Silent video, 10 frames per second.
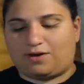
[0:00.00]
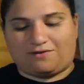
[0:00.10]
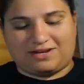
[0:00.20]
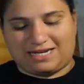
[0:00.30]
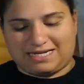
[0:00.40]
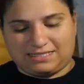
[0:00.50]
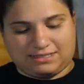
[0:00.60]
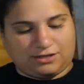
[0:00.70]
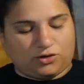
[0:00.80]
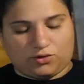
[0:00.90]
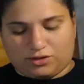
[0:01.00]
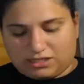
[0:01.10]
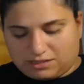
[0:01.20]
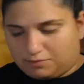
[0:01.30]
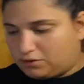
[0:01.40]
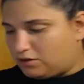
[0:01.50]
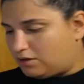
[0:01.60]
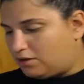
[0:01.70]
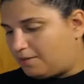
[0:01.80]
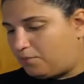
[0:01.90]
you have a nice crisp
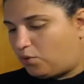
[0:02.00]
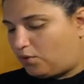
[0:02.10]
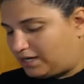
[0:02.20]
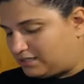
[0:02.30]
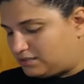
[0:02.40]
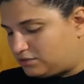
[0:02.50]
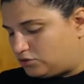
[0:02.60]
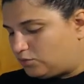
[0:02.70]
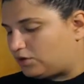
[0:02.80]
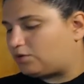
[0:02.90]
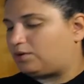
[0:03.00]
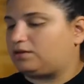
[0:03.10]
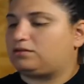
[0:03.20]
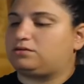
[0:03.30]
point to work with,